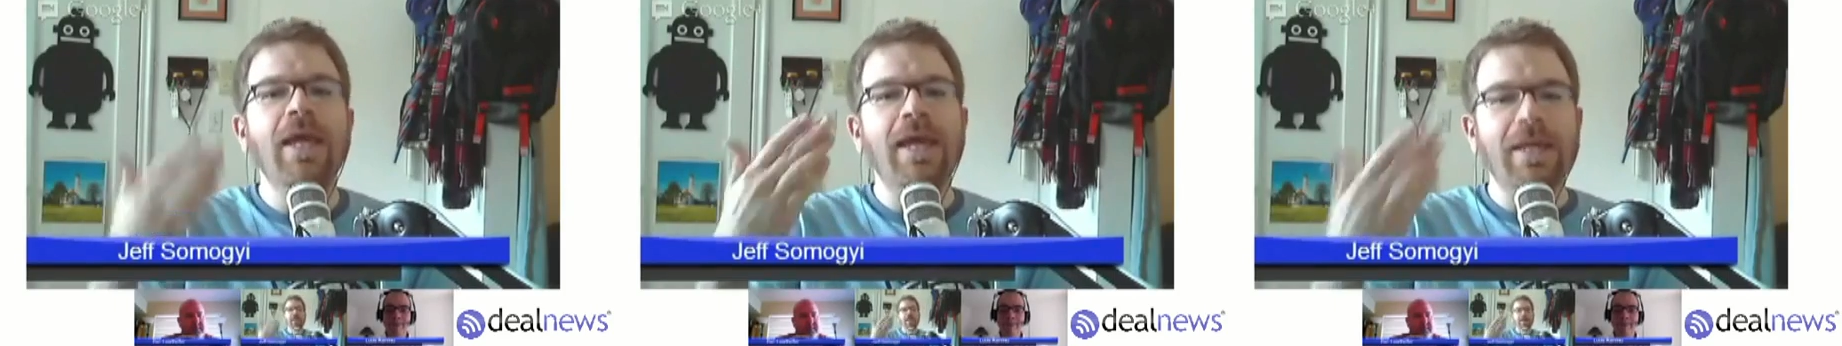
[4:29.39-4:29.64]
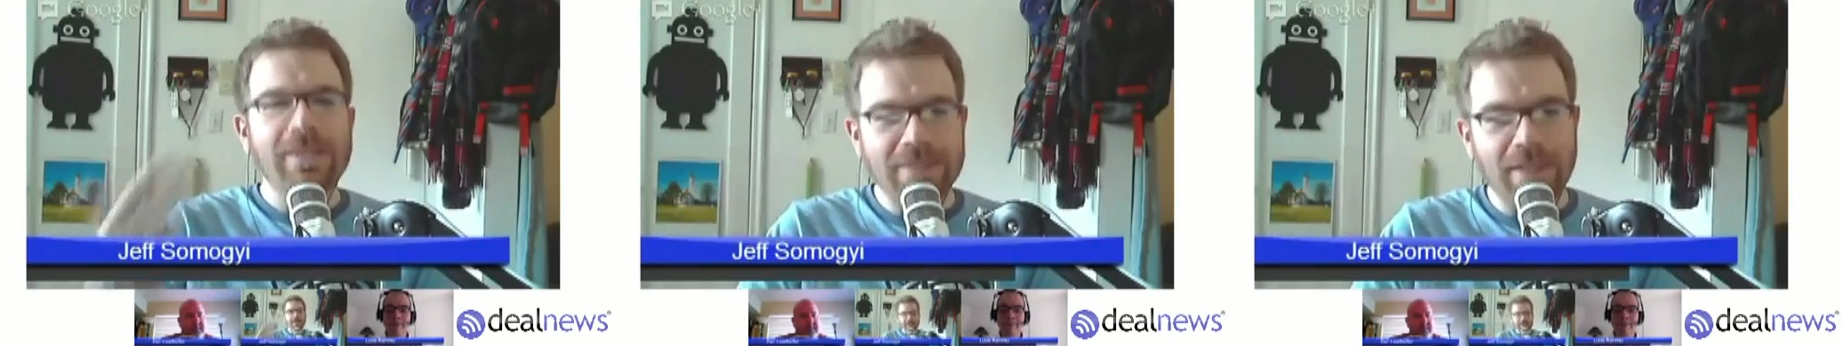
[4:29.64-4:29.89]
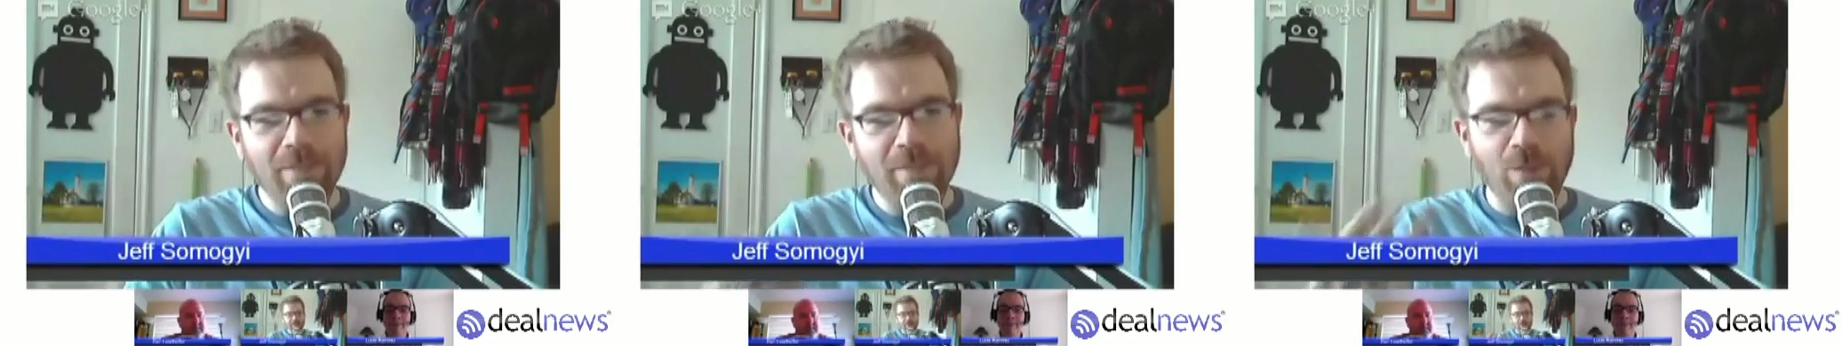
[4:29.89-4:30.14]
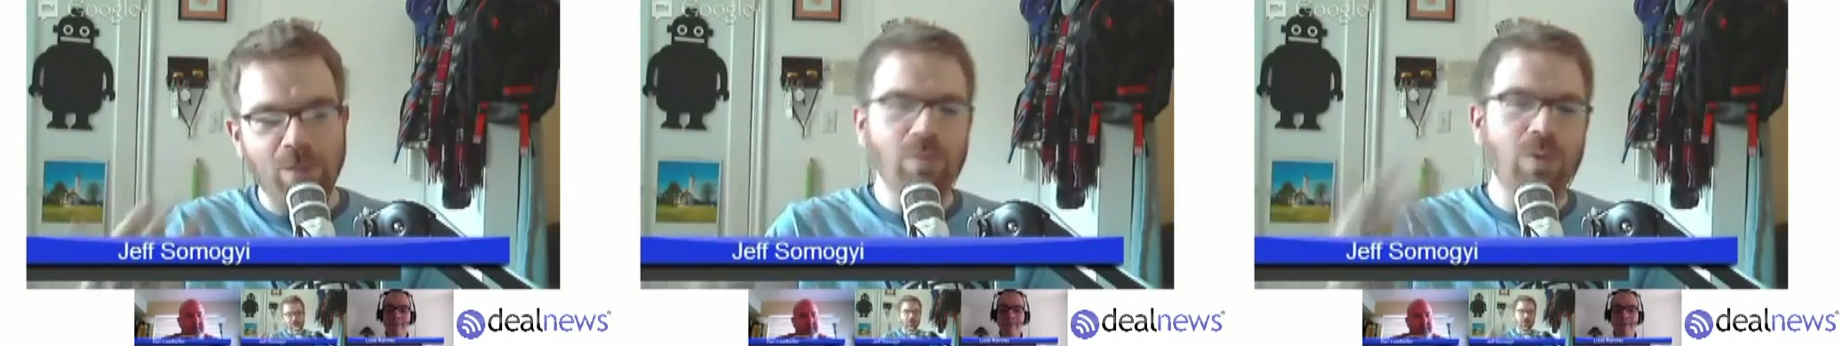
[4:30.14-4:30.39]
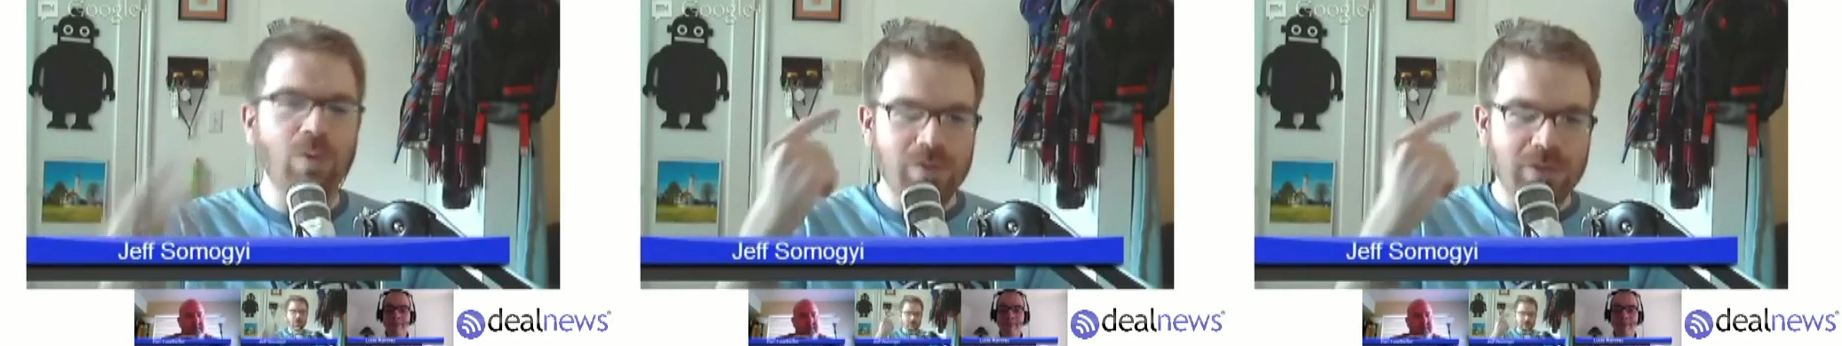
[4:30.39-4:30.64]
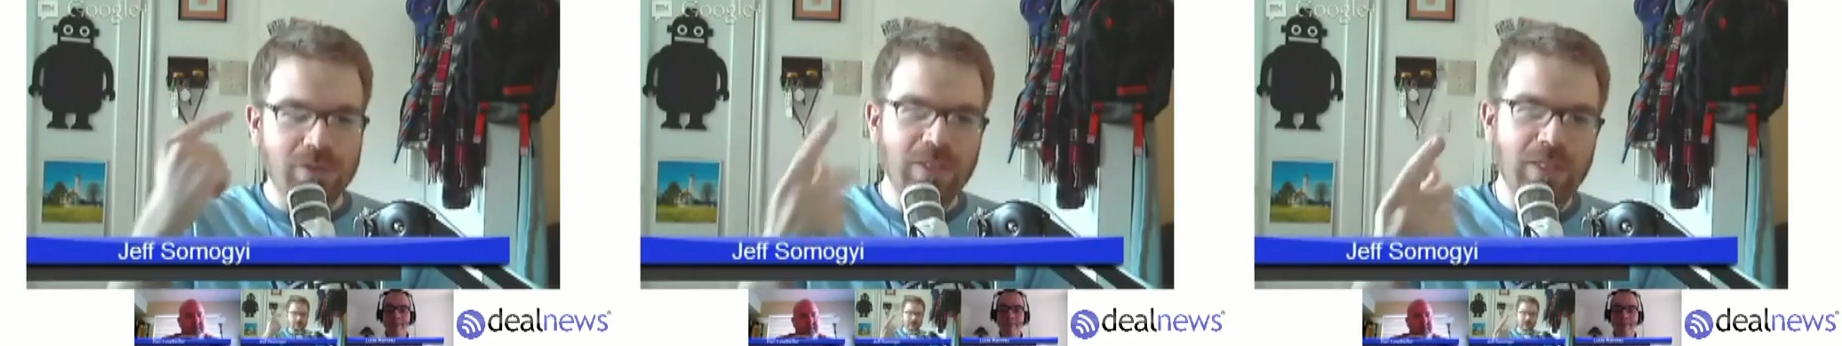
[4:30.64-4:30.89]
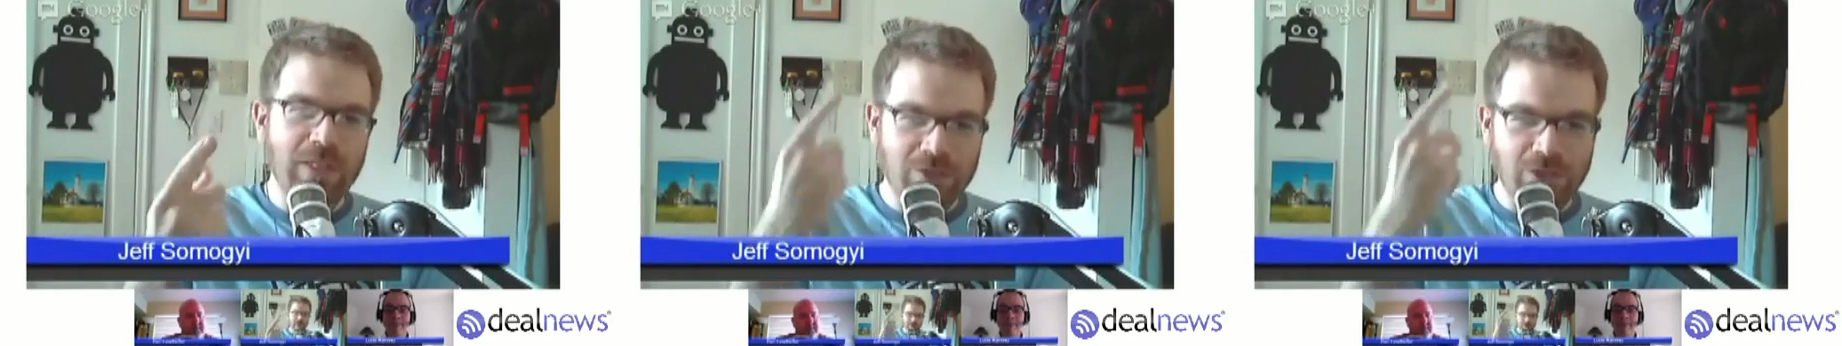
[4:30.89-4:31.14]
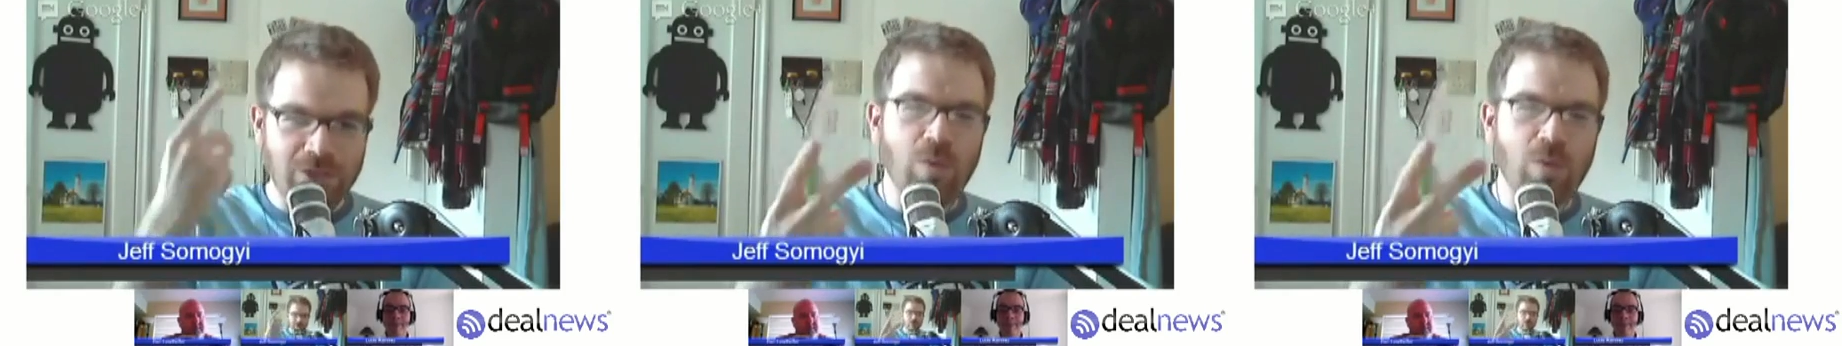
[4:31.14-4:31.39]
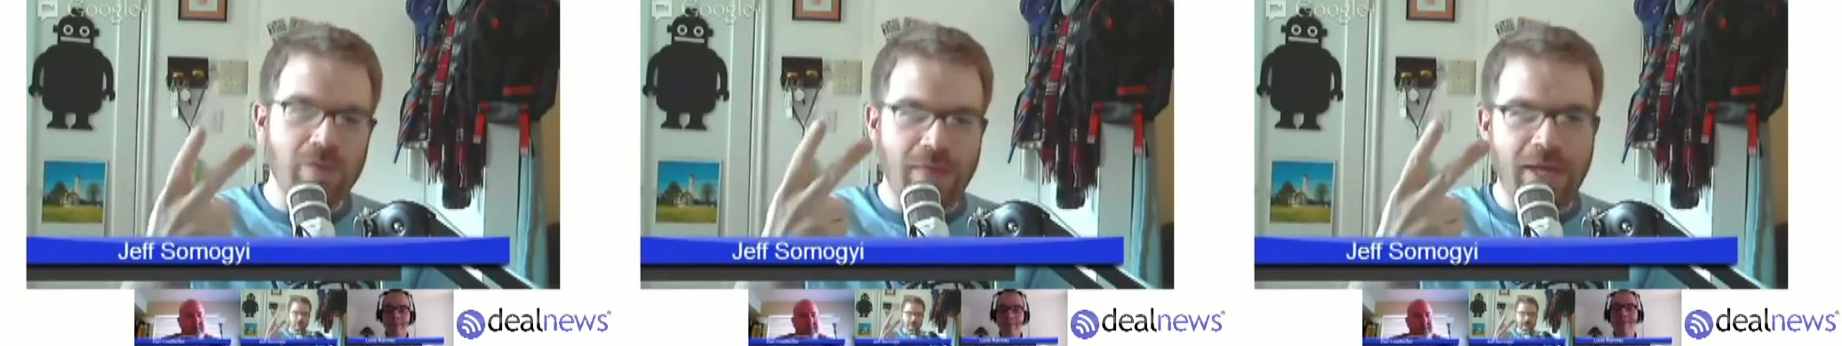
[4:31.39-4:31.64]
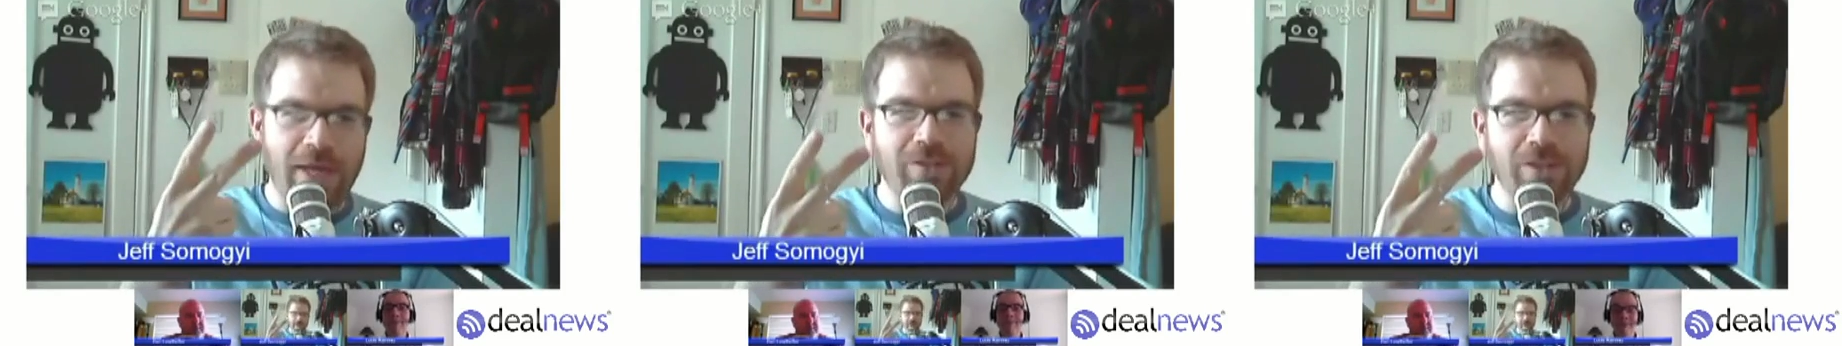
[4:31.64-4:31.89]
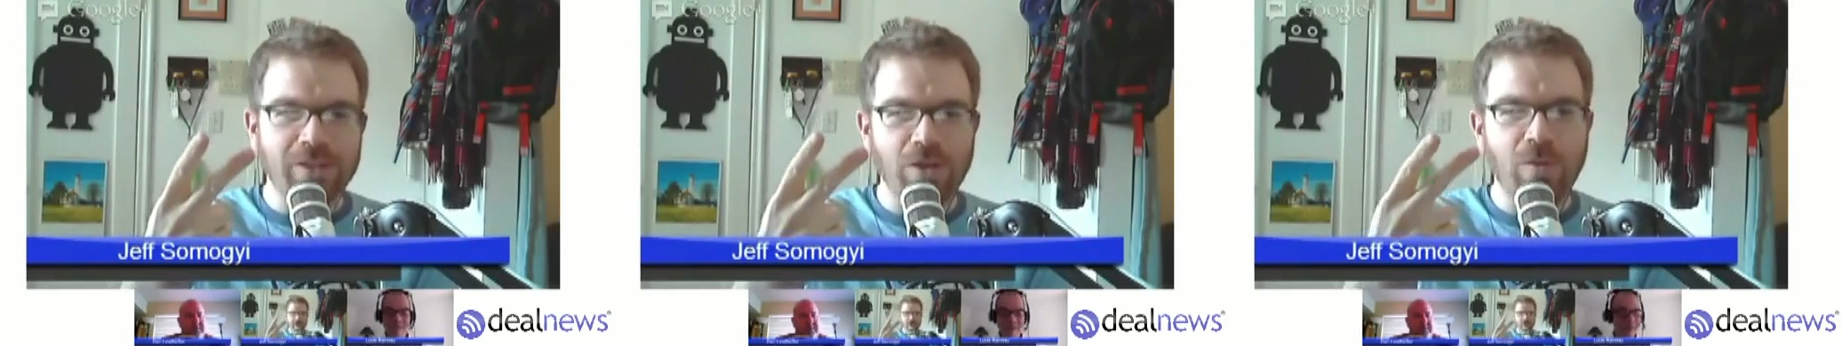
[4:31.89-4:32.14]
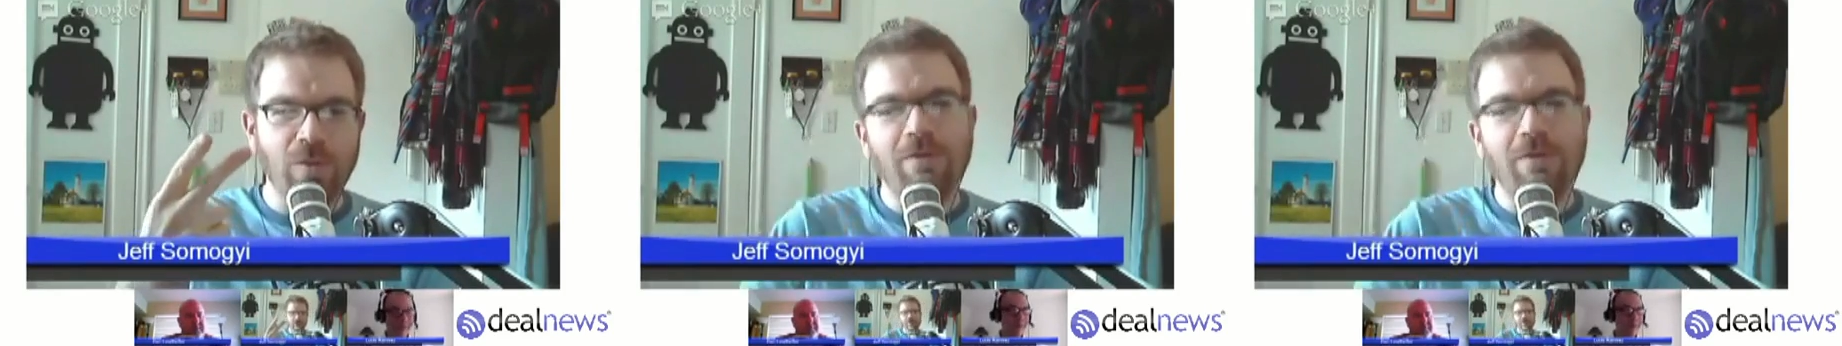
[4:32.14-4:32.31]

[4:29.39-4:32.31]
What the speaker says: except that we won't see this show or that show